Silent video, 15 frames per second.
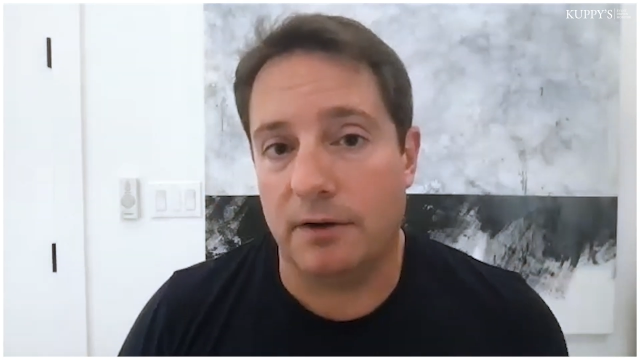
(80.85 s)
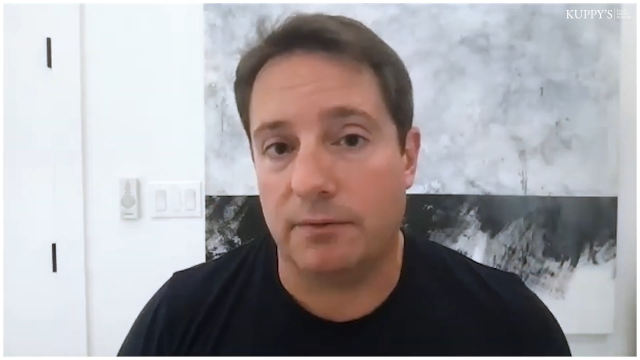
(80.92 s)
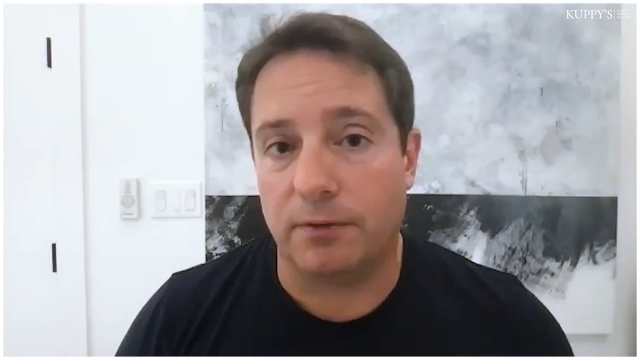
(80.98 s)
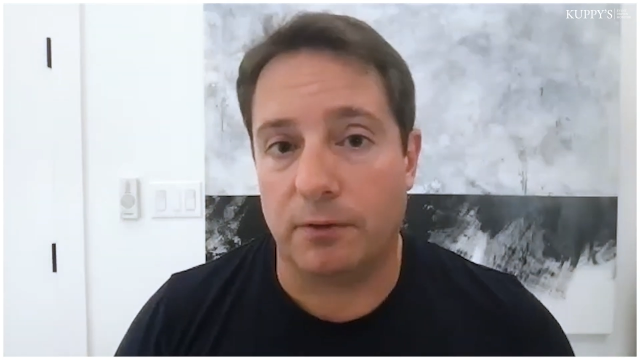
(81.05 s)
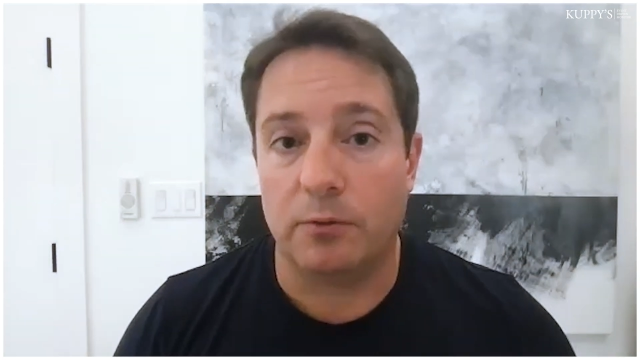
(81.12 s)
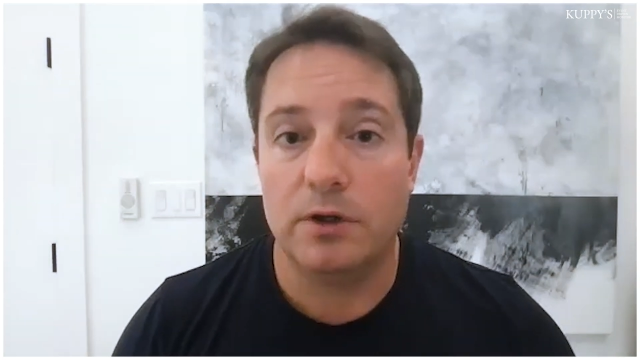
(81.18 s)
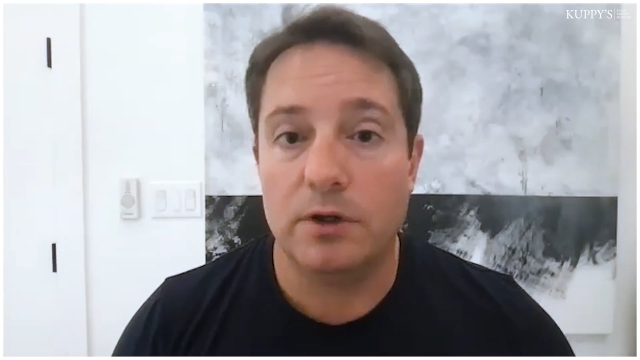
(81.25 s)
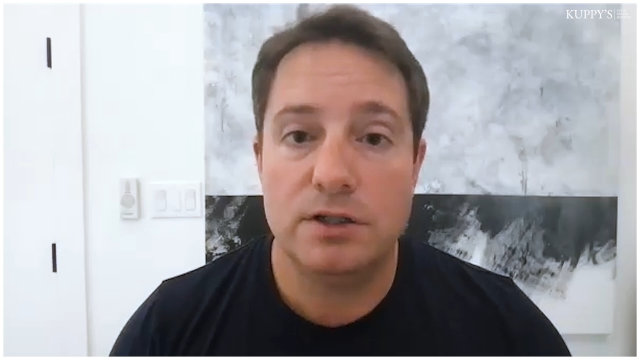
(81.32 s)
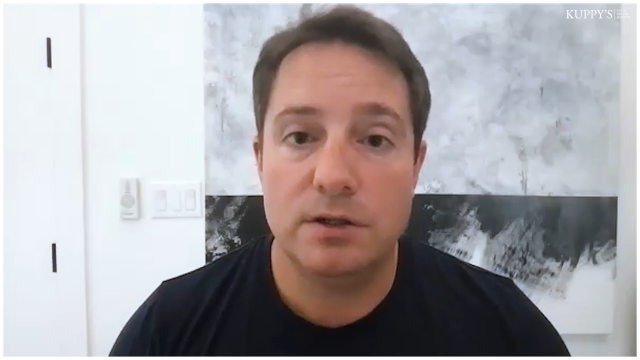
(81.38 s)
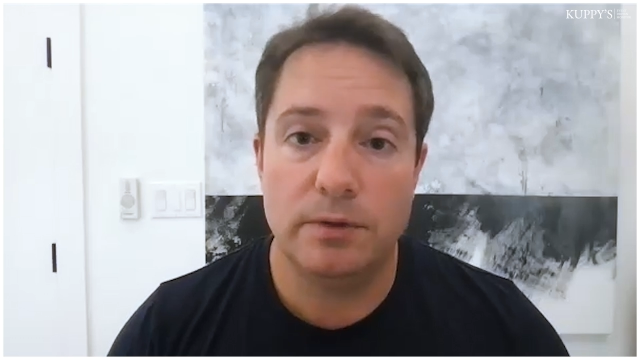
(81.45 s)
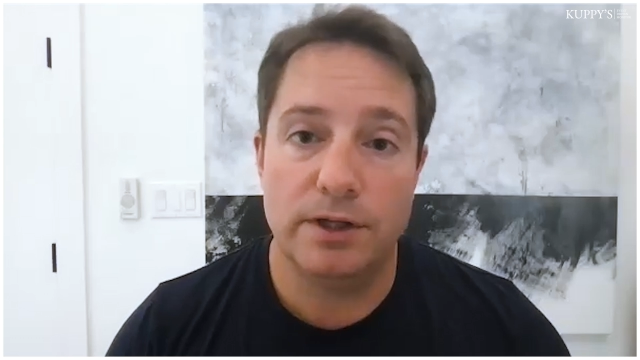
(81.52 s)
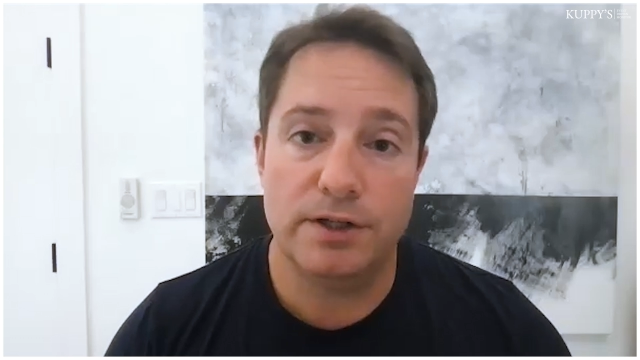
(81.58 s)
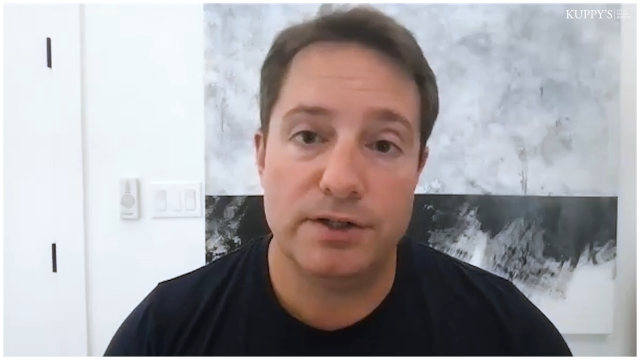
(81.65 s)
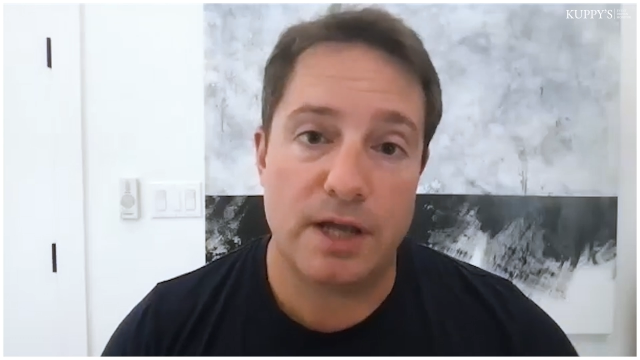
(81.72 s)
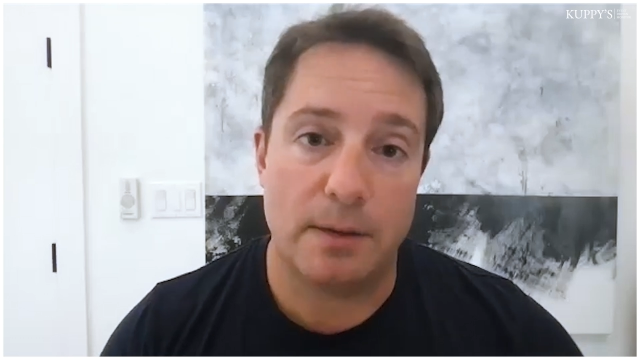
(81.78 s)
for reasonably
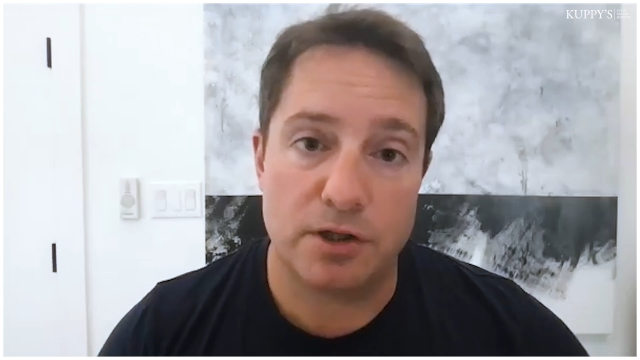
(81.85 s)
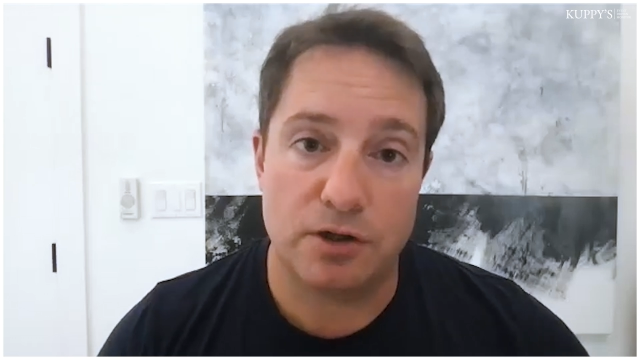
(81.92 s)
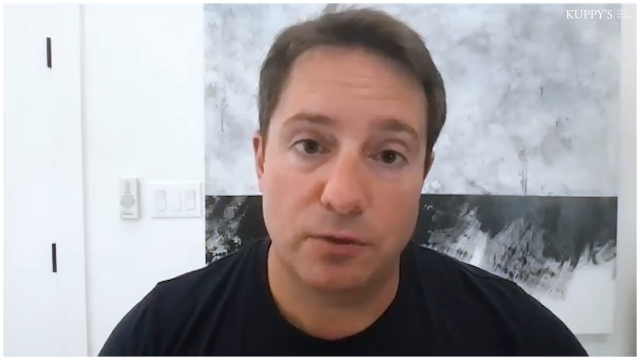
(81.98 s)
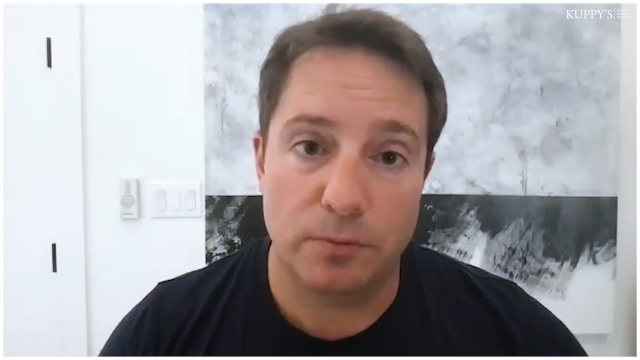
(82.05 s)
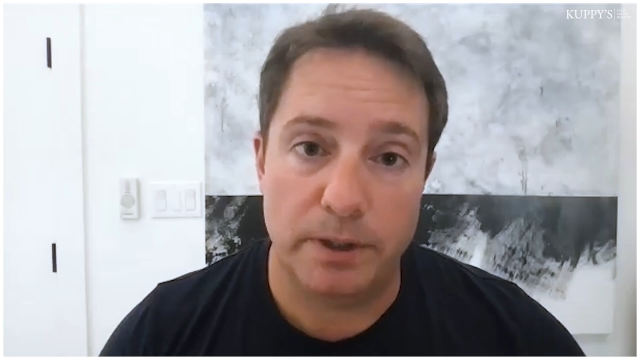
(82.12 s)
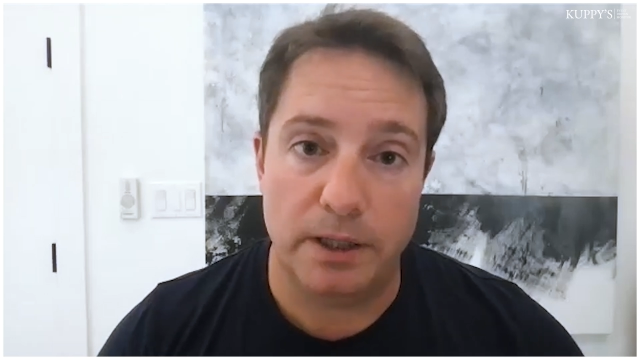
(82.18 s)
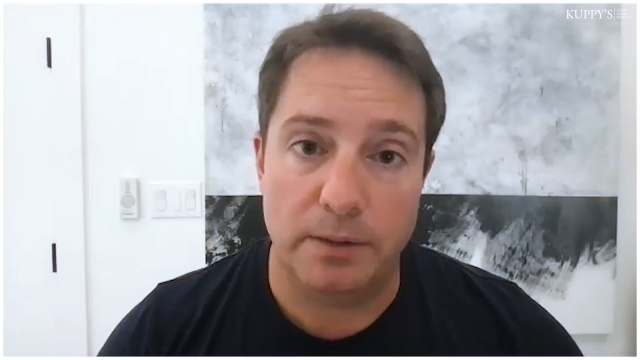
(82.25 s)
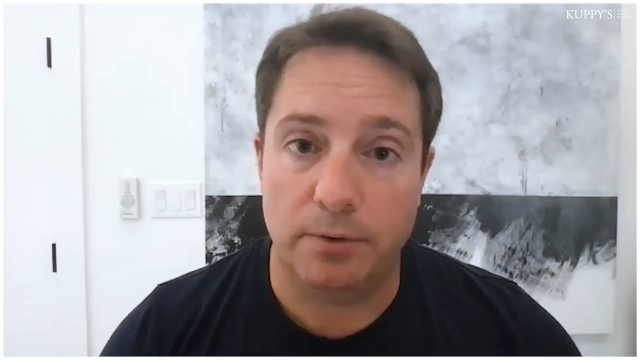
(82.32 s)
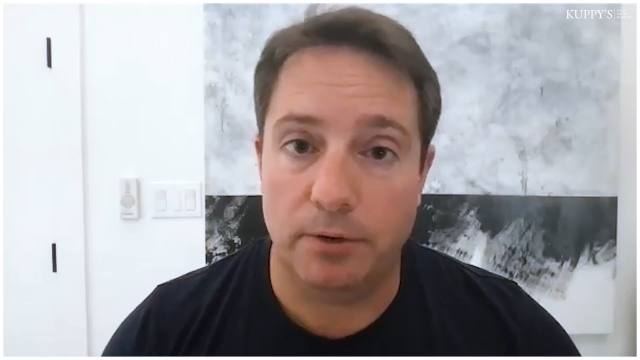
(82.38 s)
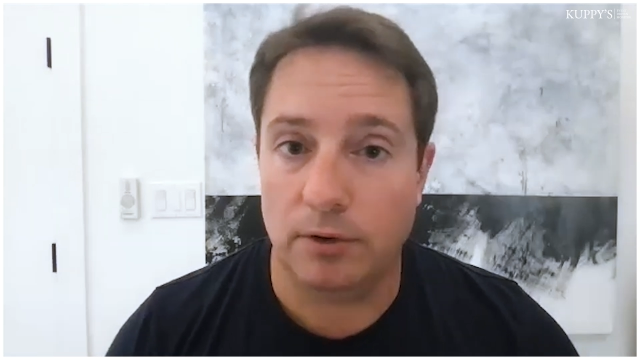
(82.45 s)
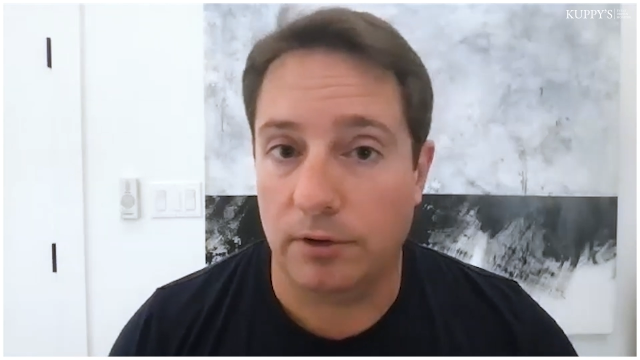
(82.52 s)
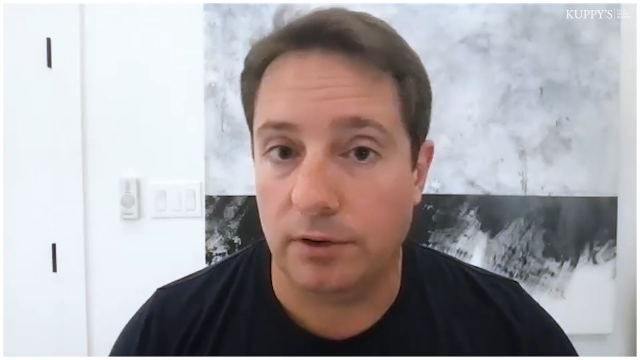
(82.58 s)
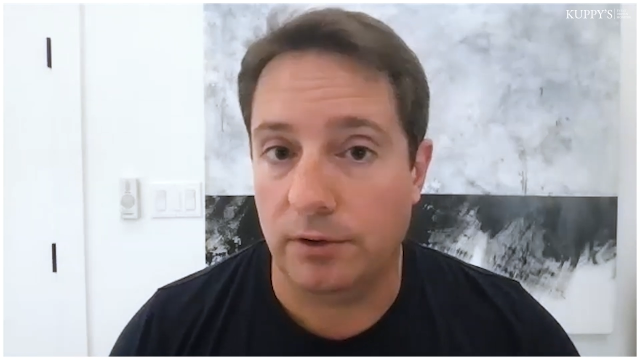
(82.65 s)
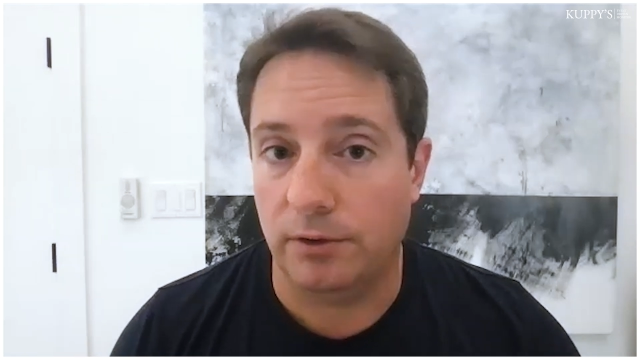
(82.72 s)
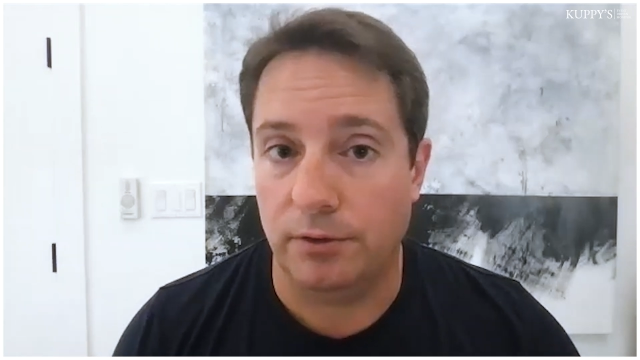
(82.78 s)
skeptical people
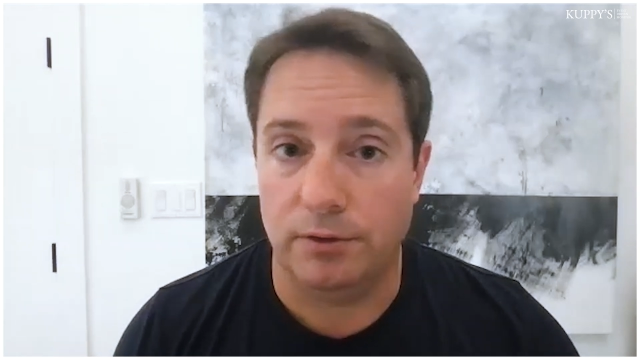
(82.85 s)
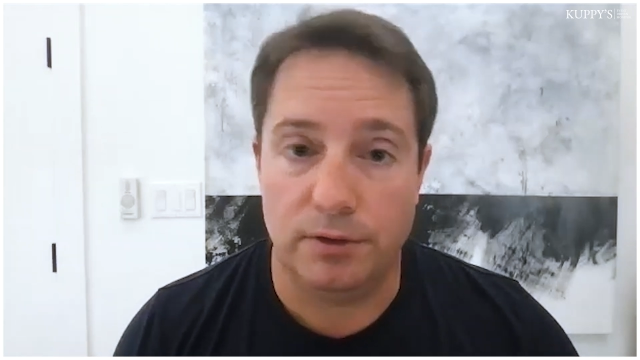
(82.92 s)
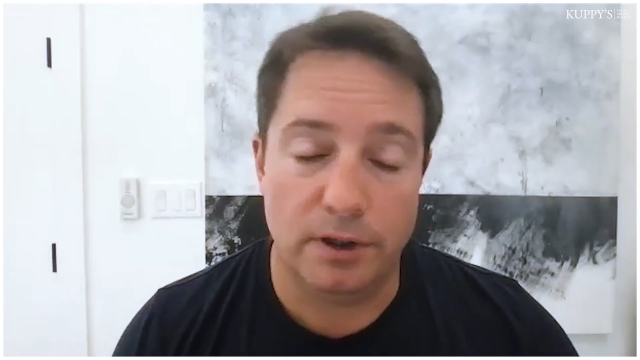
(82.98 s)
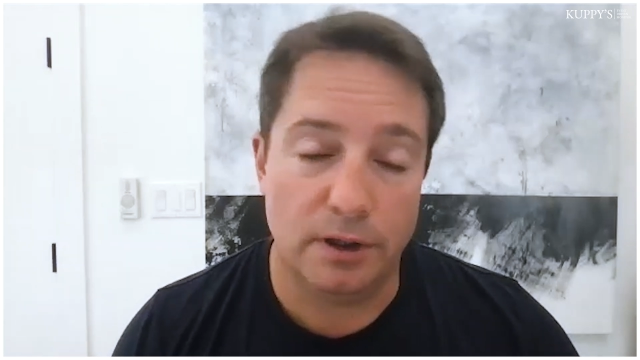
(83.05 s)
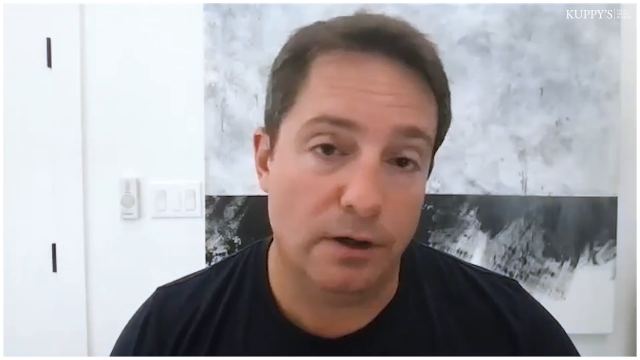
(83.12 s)
who